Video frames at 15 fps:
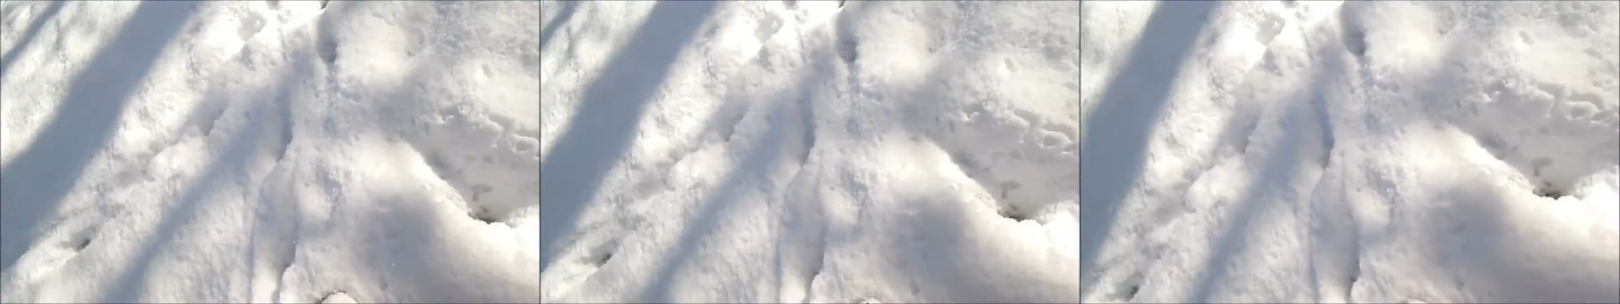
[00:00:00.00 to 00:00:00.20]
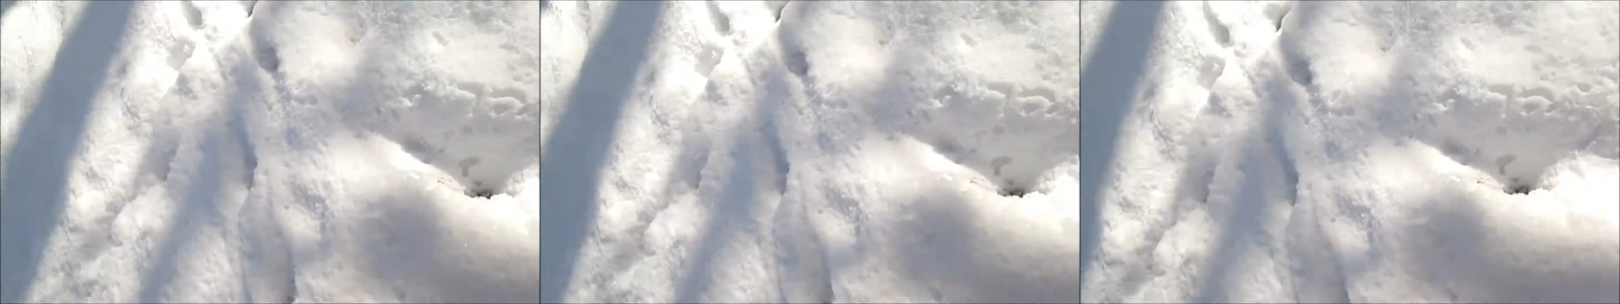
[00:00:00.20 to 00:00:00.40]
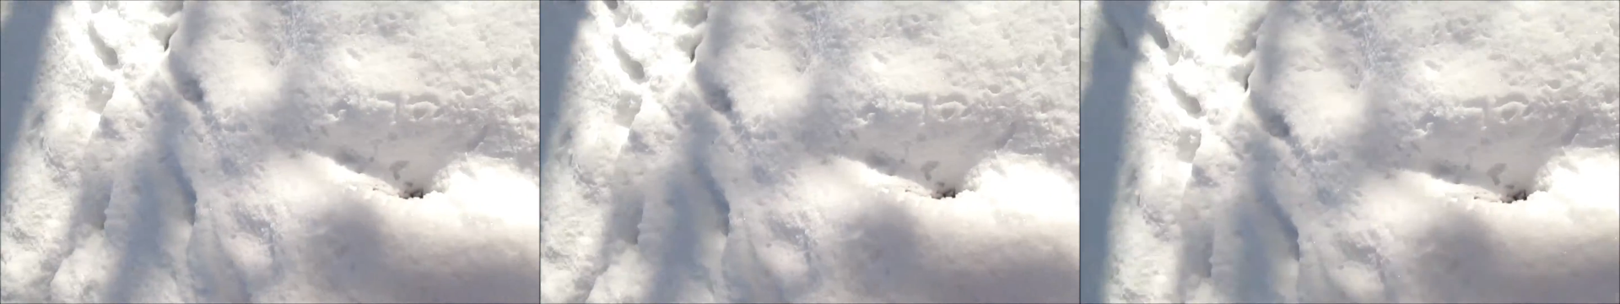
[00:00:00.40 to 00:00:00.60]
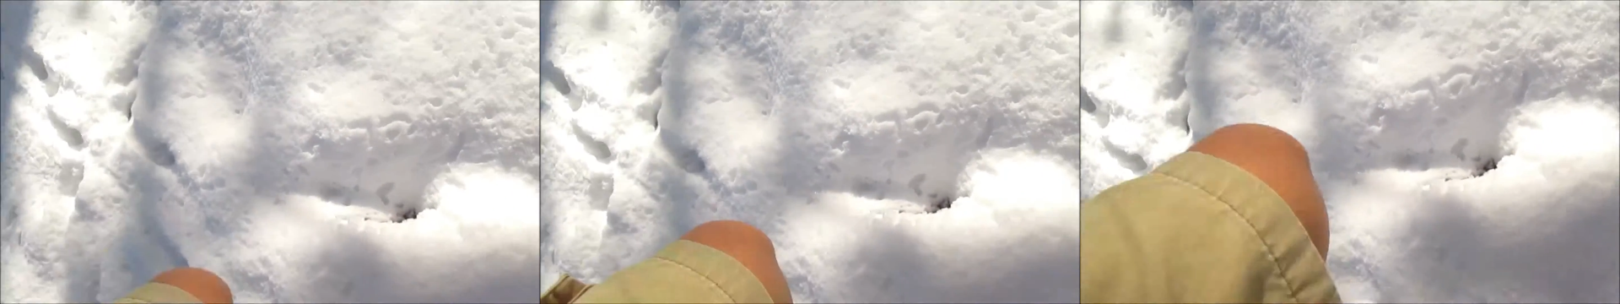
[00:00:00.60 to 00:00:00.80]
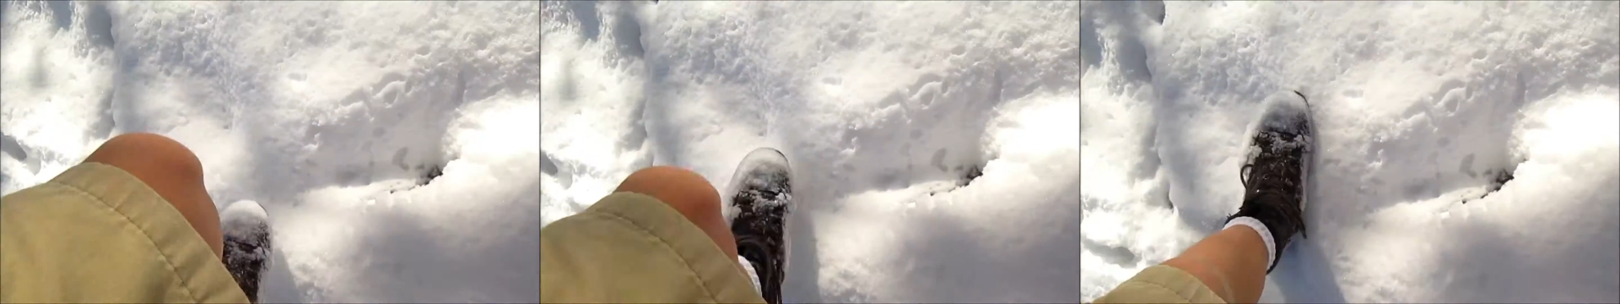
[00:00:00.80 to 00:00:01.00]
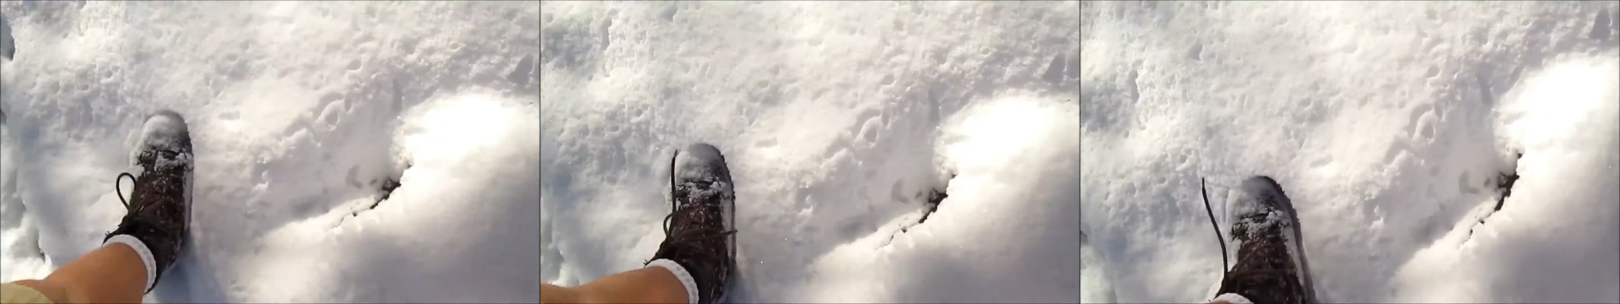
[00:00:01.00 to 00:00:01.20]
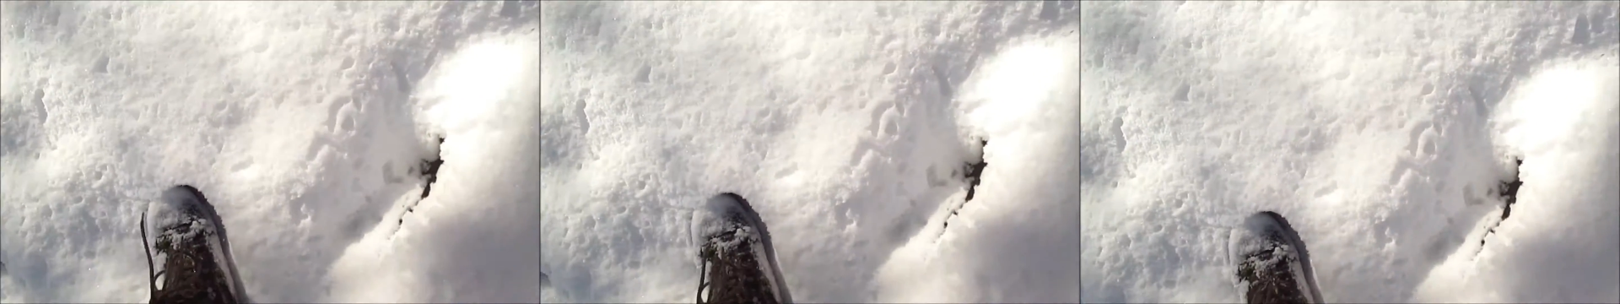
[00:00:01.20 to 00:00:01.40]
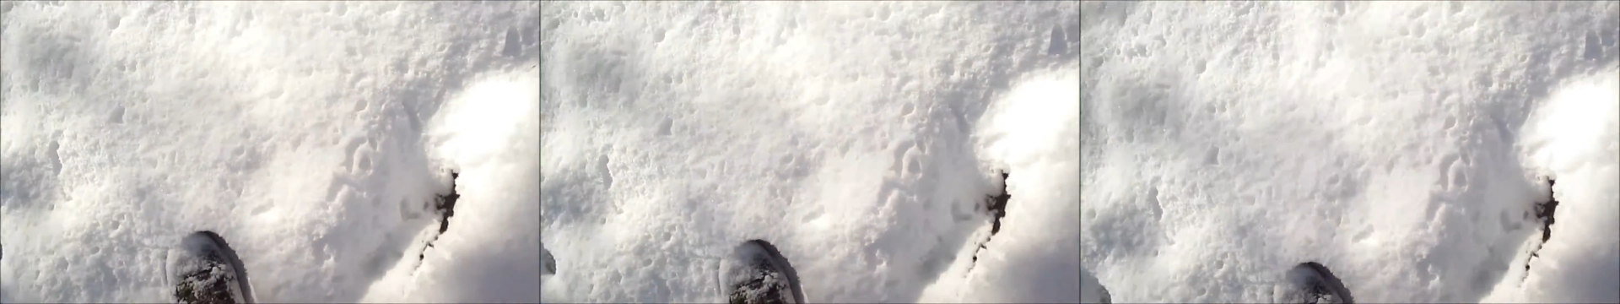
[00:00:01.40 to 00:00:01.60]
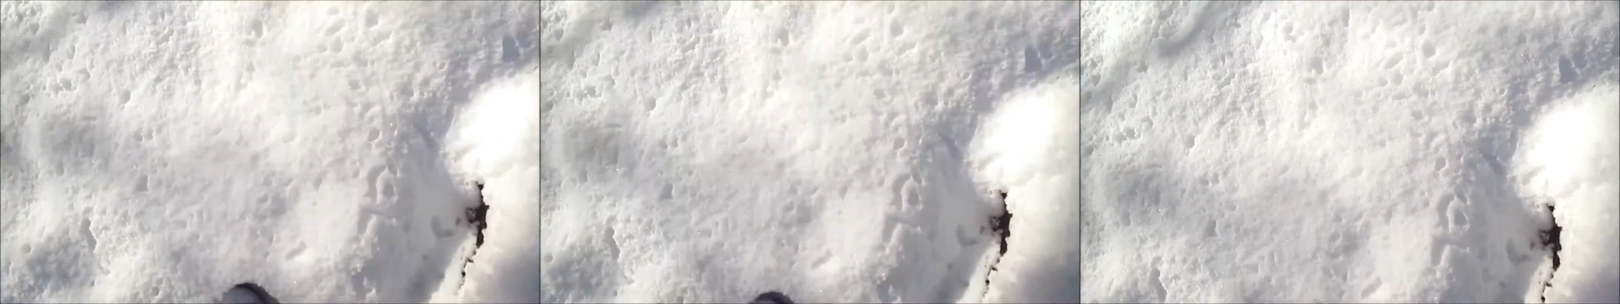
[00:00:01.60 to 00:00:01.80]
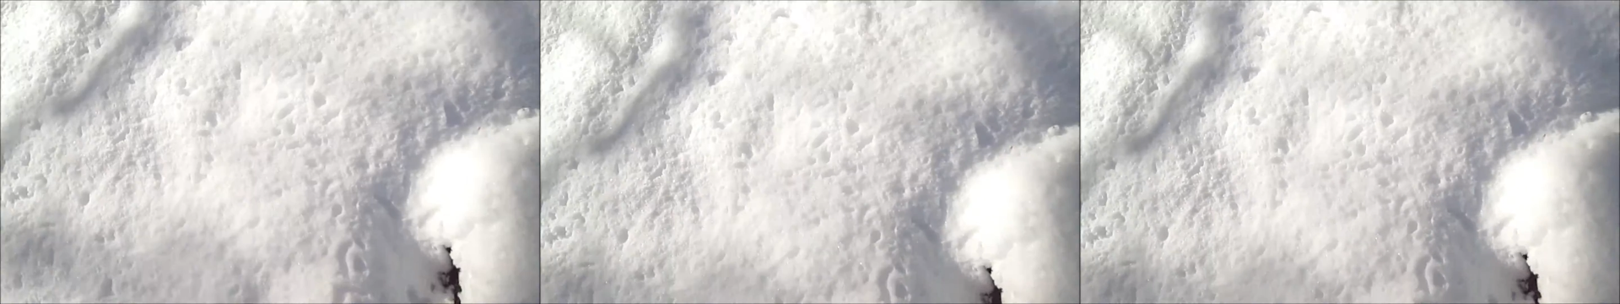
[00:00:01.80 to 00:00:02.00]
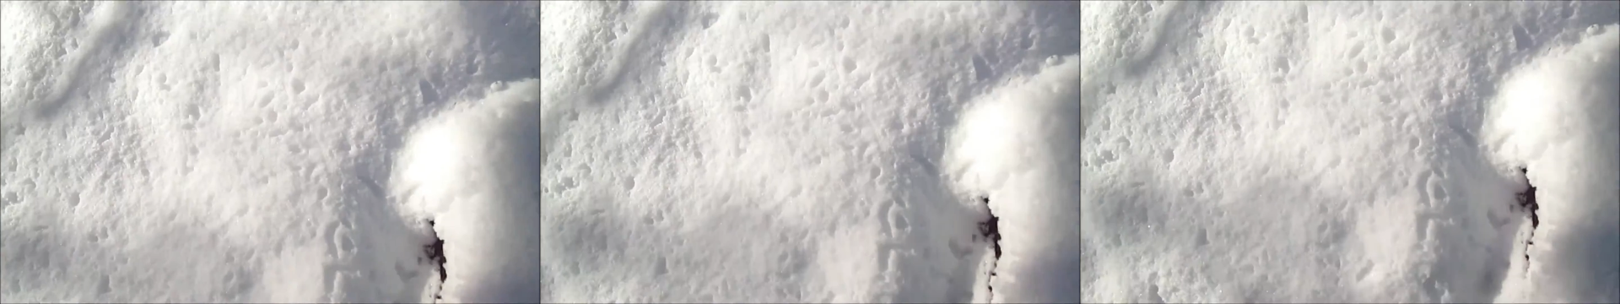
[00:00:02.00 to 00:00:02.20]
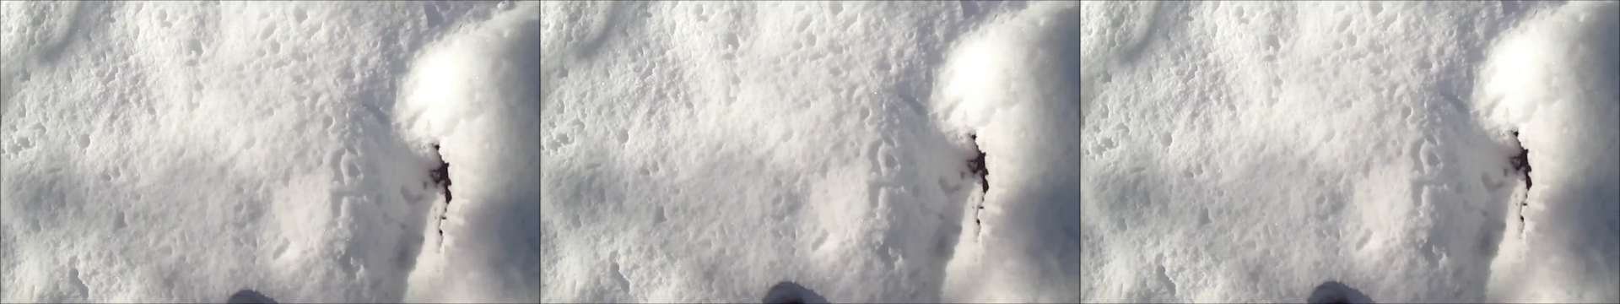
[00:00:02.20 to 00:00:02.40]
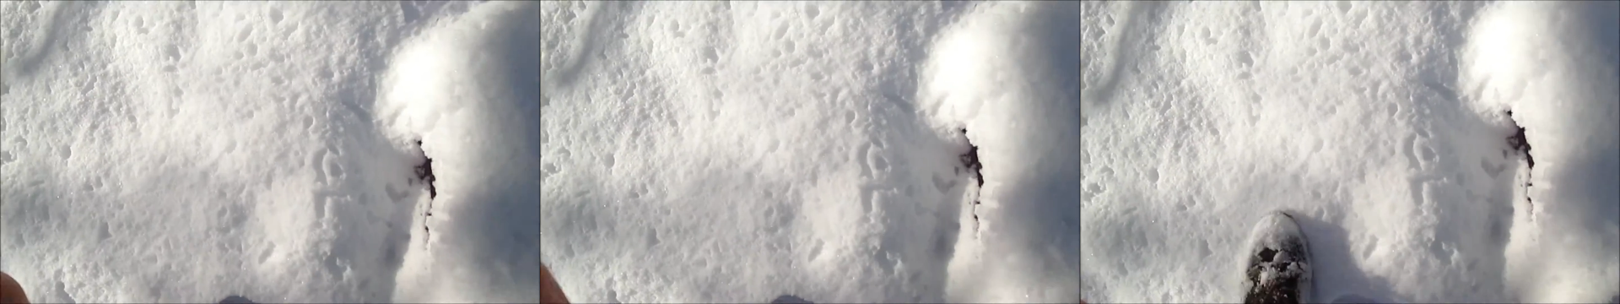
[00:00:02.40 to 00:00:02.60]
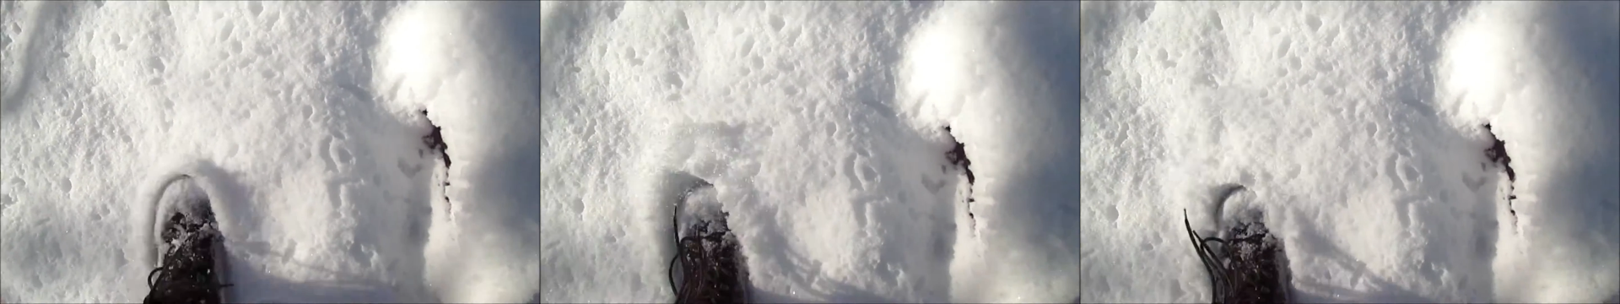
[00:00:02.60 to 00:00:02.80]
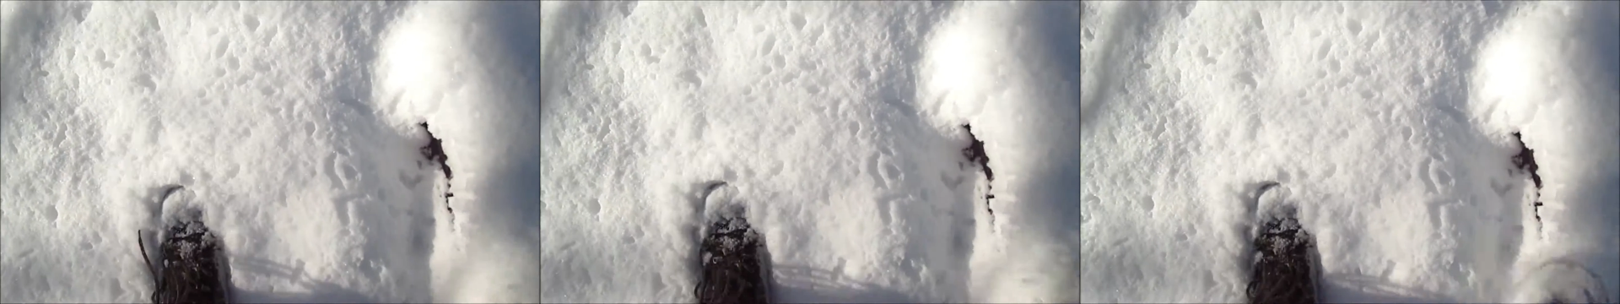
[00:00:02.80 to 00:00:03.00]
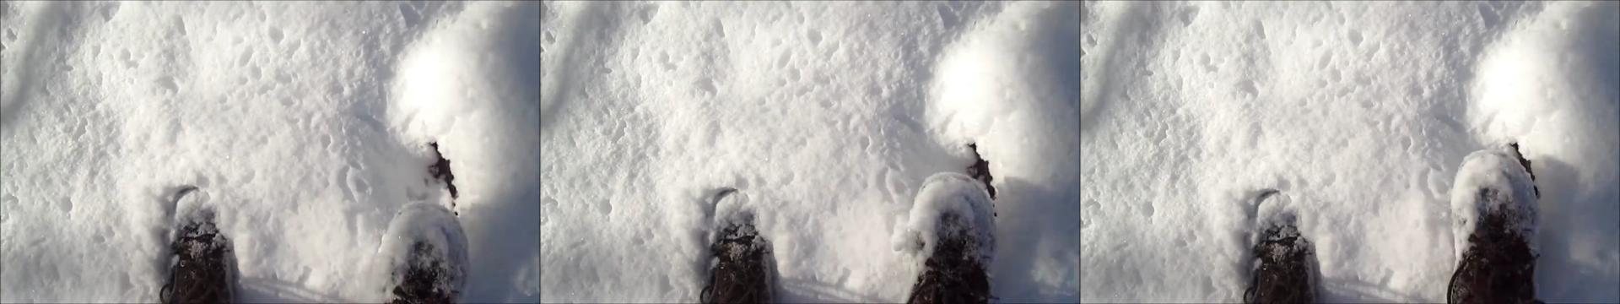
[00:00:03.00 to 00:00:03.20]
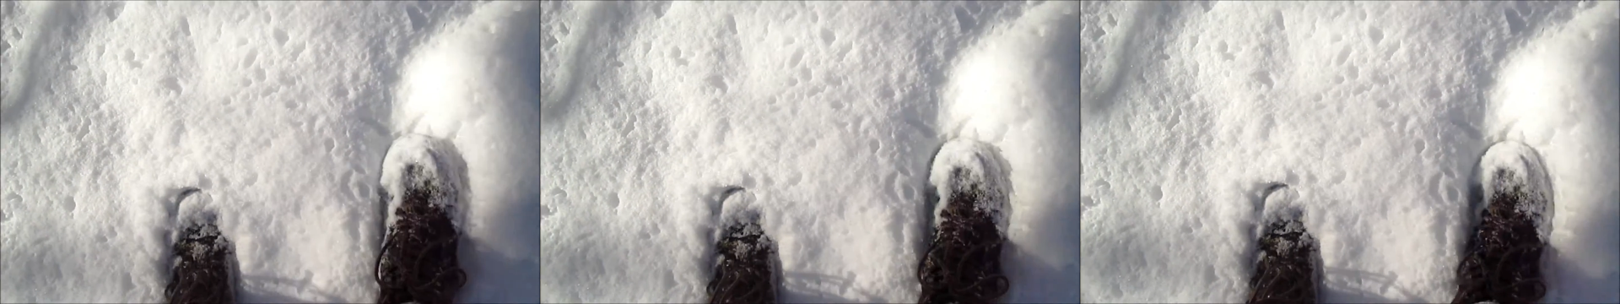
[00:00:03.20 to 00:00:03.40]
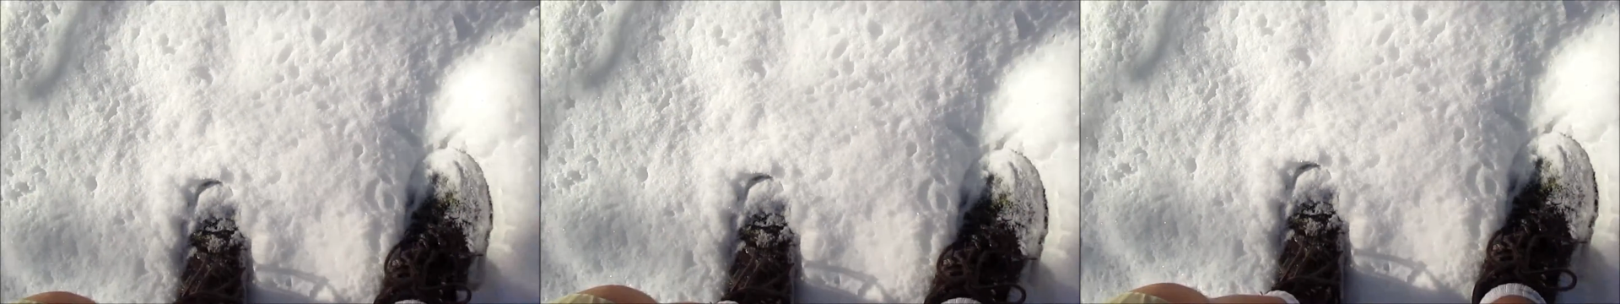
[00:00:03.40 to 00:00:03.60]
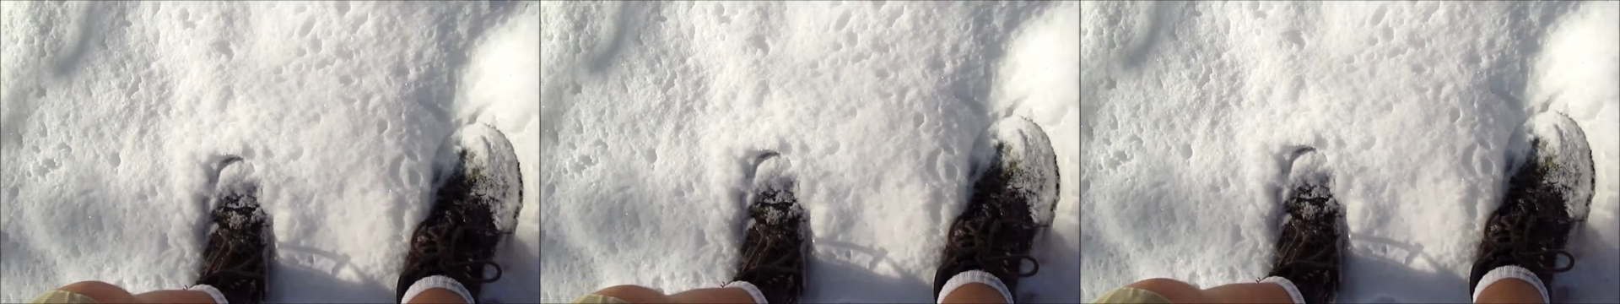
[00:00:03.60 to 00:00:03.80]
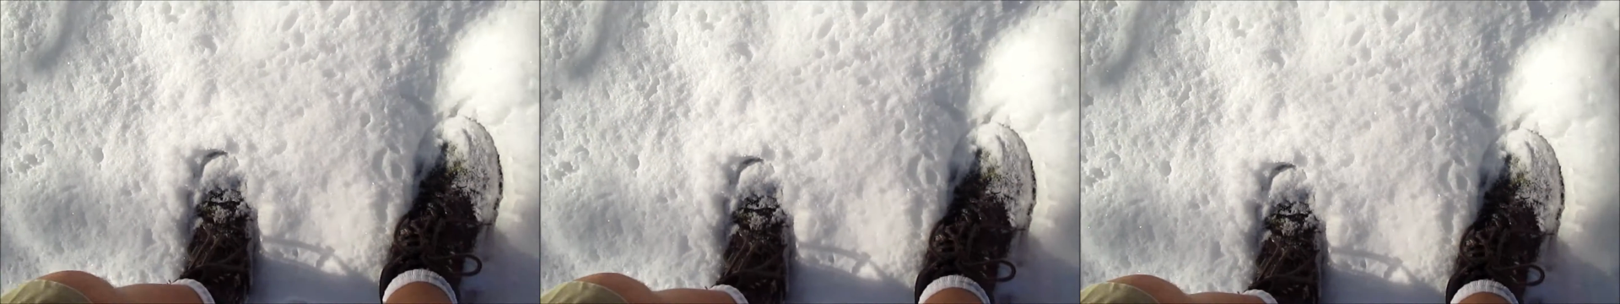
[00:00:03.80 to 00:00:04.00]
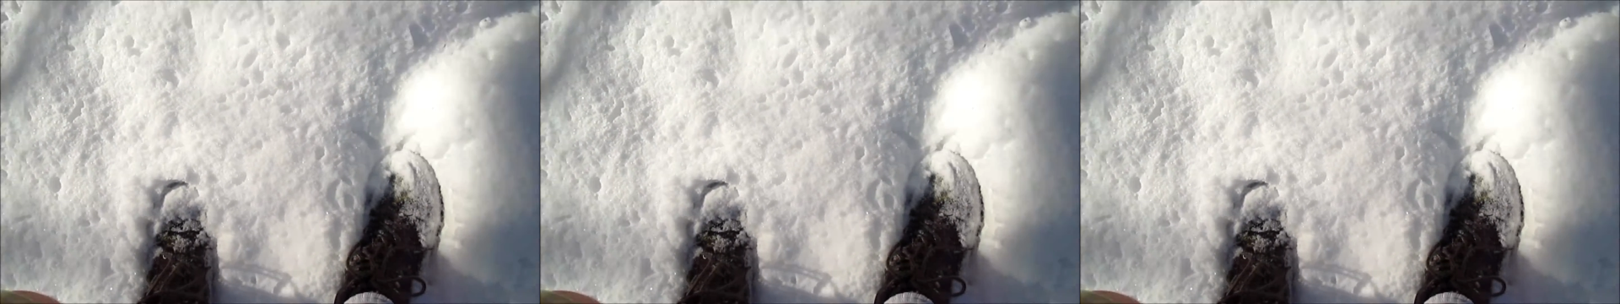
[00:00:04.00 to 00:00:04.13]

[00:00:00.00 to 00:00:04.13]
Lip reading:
No face is visible, so there are no lips to read.